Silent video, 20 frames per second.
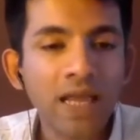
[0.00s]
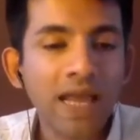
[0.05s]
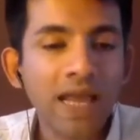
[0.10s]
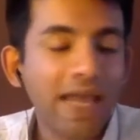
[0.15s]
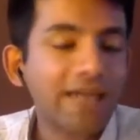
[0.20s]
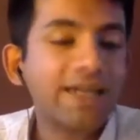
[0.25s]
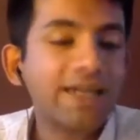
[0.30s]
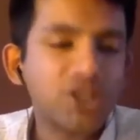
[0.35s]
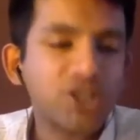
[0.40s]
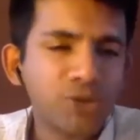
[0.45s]

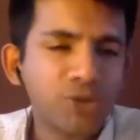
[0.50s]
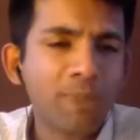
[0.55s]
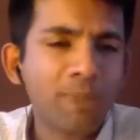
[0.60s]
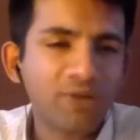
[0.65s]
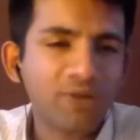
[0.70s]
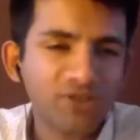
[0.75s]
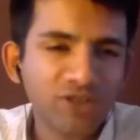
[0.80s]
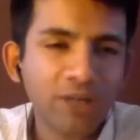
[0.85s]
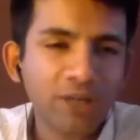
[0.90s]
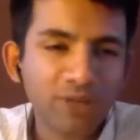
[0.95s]
It needs to be
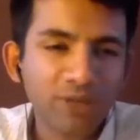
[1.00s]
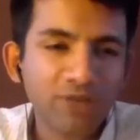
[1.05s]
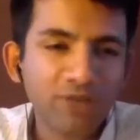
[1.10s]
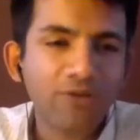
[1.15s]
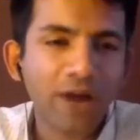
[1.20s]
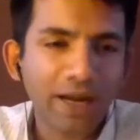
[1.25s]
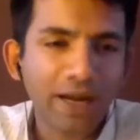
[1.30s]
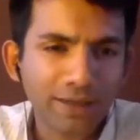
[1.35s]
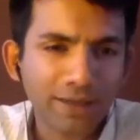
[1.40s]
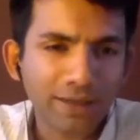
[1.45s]
prescriptive
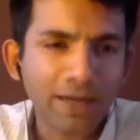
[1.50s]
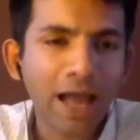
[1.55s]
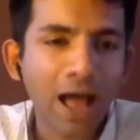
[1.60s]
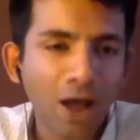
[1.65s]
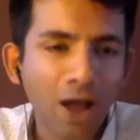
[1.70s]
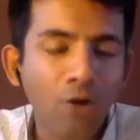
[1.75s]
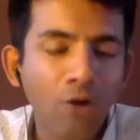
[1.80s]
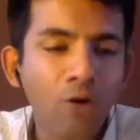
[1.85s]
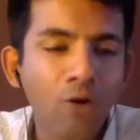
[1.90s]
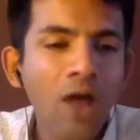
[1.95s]
right
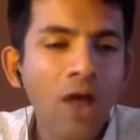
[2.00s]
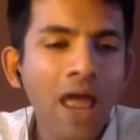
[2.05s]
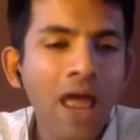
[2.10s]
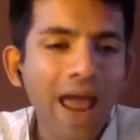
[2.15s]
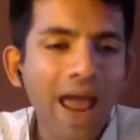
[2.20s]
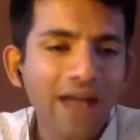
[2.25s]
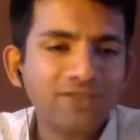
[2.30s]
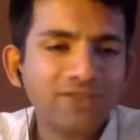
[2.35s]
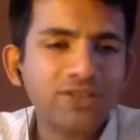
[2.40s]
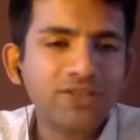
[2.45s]
now
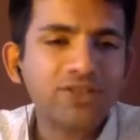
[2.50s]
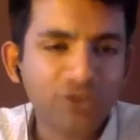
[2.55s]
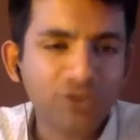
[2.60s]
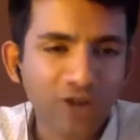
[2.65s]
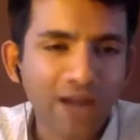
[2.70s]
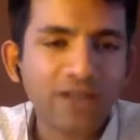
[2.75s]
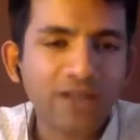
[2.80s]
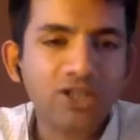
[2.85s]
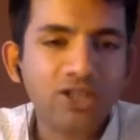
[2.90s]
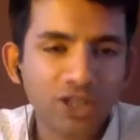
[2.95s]
as a
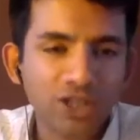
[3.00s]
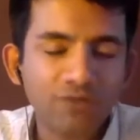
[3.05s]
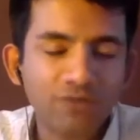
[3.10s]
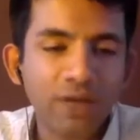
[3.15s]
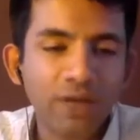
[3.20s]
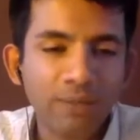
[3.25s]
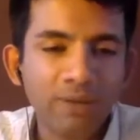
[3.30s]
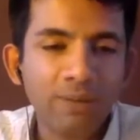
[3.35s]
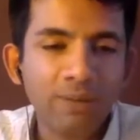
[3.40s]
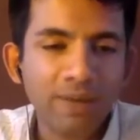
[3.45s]
strategy for
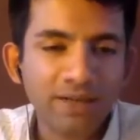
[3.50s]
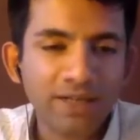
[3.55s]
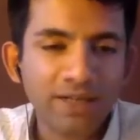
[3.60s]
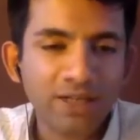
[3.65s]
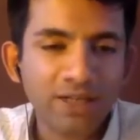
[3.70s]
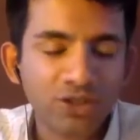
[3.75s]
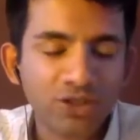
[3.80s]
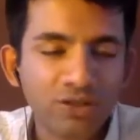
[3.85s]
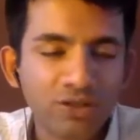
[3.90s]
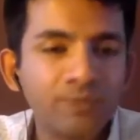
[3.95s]

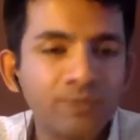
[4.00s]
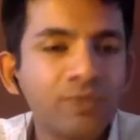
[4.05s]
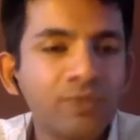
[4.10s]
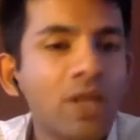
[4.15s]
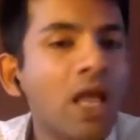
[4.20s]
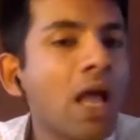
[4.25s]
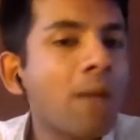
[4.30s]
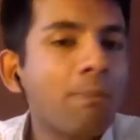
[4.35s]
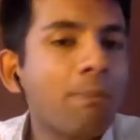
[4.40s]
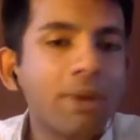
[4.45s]
implementation.
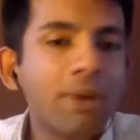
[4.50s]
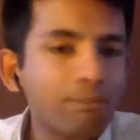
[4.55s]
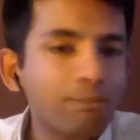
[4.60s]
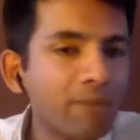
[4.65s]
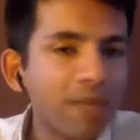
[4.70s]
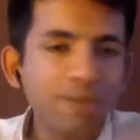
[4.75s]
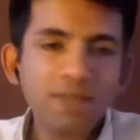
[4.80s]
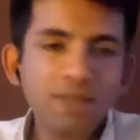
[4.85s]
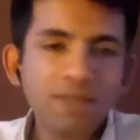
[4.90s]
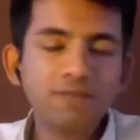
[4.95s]
But
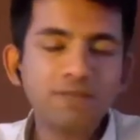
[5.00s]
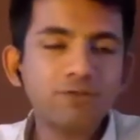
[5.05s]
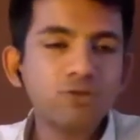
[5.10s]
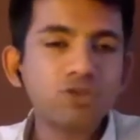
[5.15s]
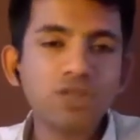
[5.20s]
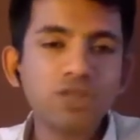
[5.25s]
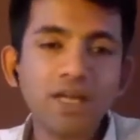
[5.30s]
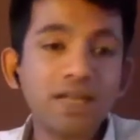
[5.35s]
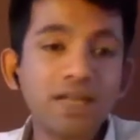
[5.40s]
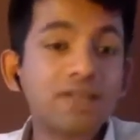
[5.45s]
maybe in the
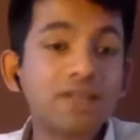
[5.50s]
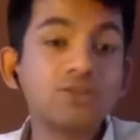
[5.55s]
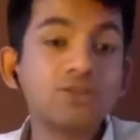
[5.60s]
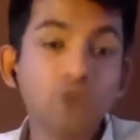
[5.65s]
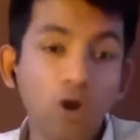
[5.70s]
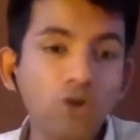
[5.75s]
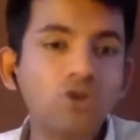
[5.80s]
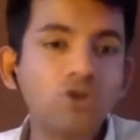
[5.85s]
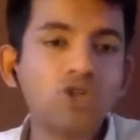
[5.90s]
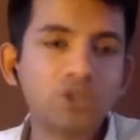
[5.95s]
future, it's
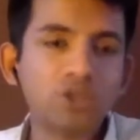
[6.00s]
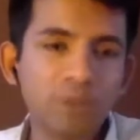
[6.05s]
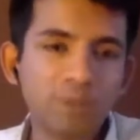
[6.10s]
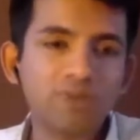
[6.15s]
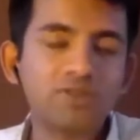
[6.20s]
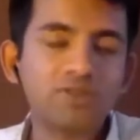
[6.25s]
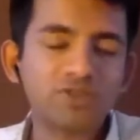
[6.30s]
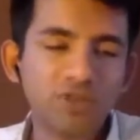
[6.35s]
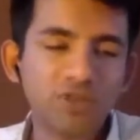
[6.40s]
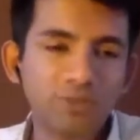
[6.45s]
not going to be
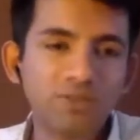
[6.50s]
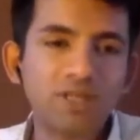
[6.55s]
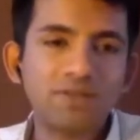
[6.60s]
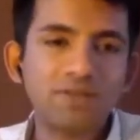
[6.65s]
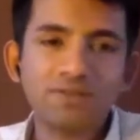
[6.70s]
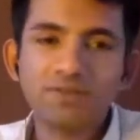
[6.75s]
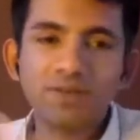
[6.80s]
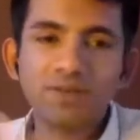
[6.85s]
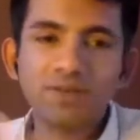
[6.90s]
prescriptive.